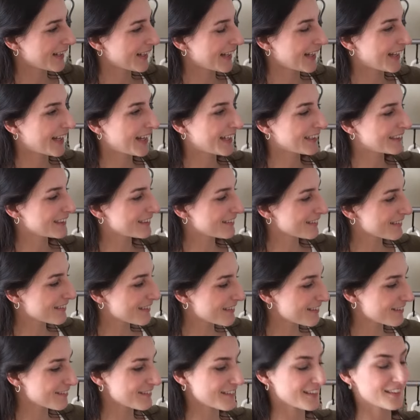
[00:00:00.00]
And
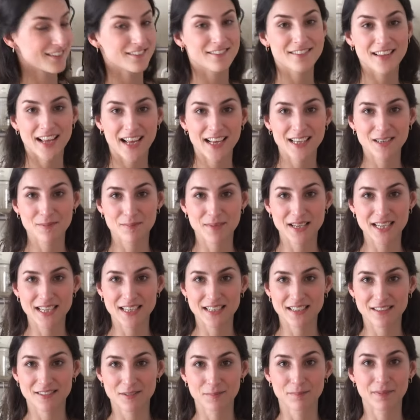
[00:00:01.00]
this is
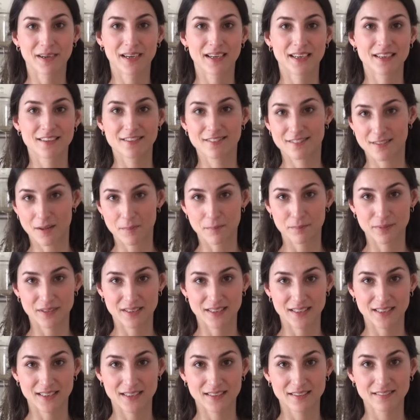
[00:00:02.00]
handmade by
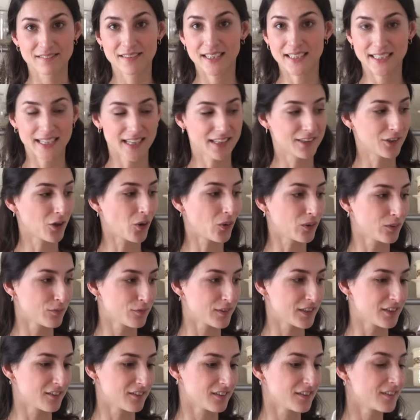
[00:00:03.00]
somebody, again on
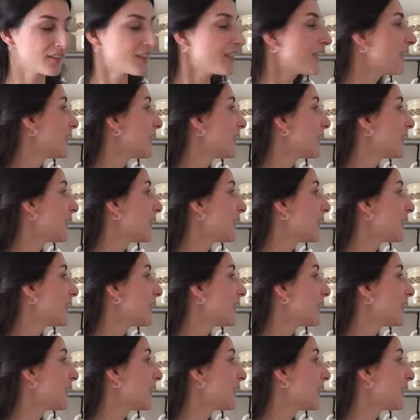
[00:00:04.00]
Vinted,